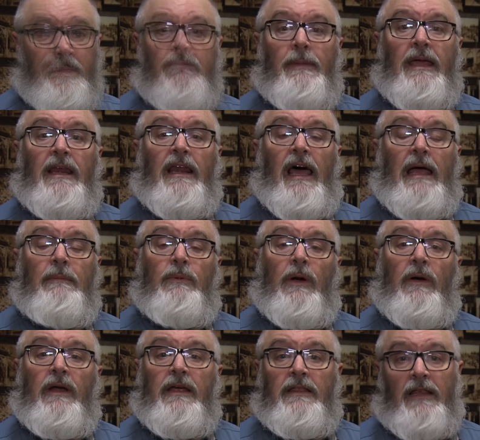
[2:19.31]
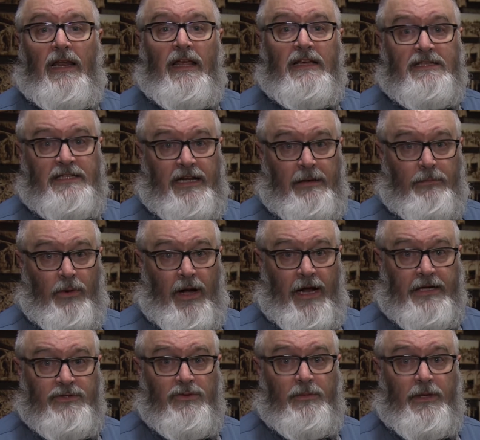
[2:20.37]
the main library and the Lake City
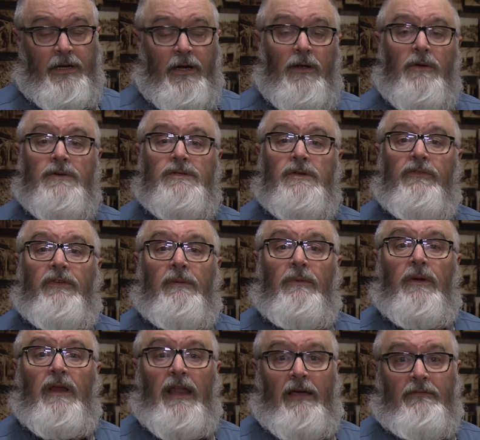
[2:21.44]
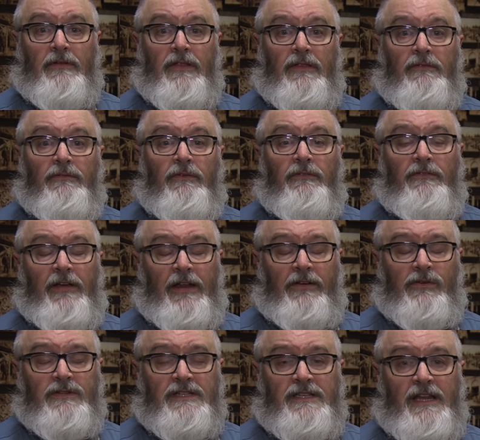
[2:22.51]
branch will be closed November 11th for
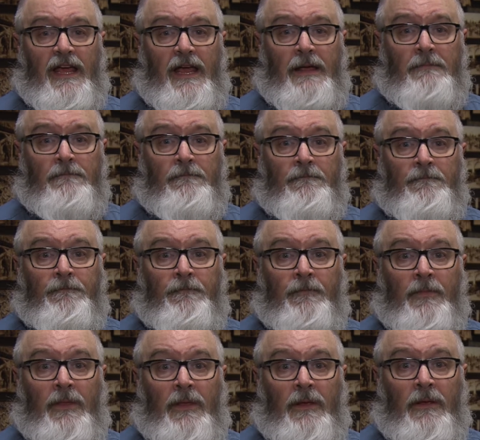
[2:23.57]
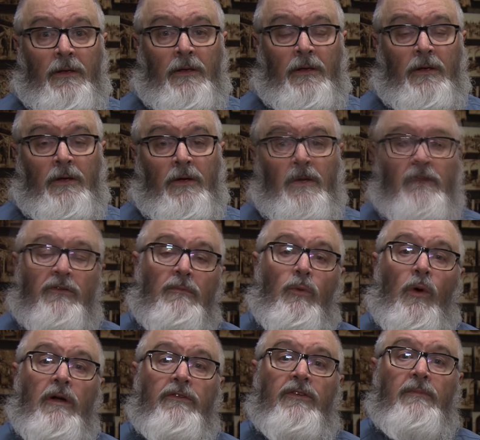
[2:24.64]
Veterans Day. For
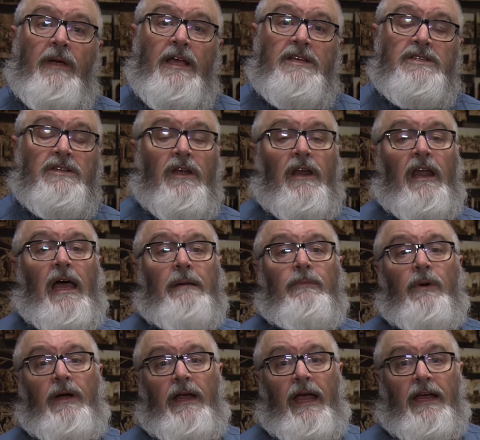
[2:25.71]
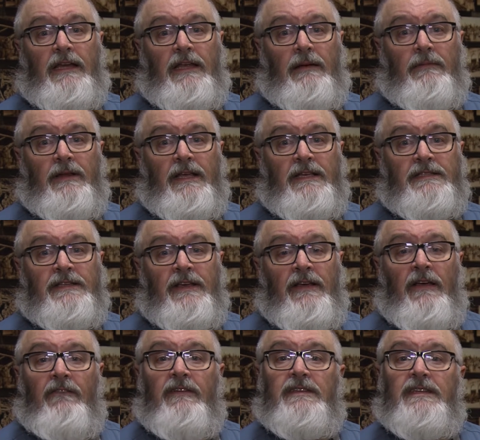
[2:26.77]
more information on library activities,
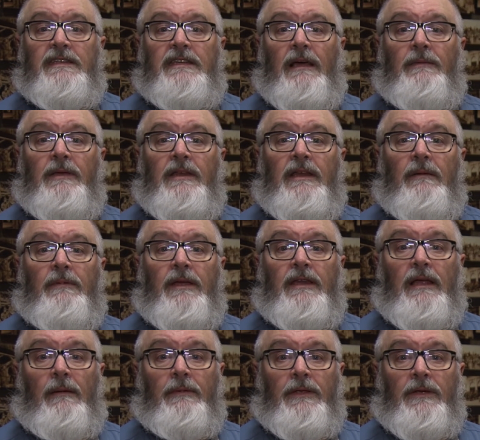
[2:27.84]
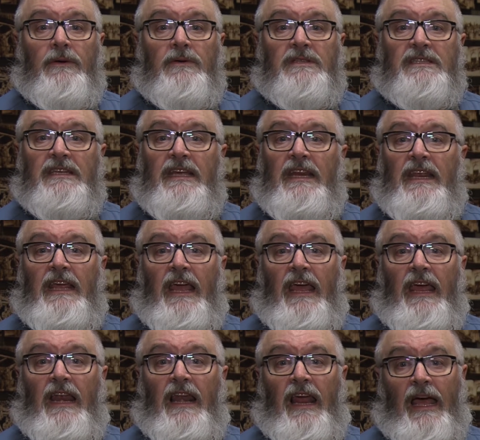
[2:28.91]
visit
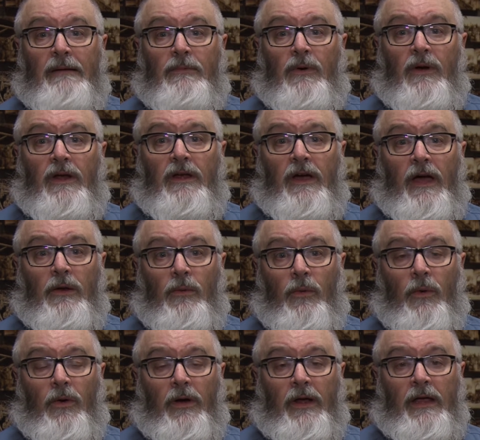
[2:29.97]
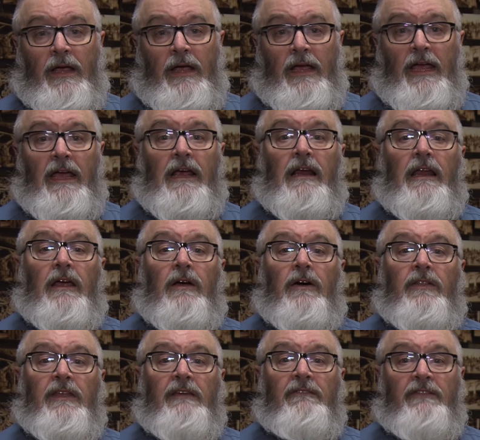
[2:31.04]
www.cdalibrary.org and click
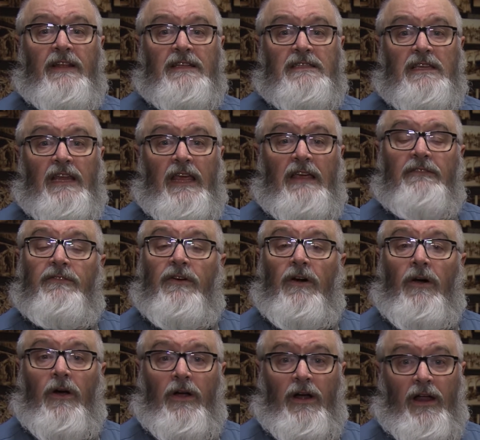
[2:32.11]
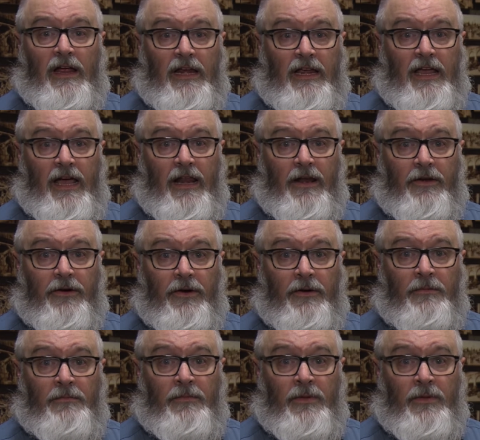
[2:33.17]
on the events link for our online calendar.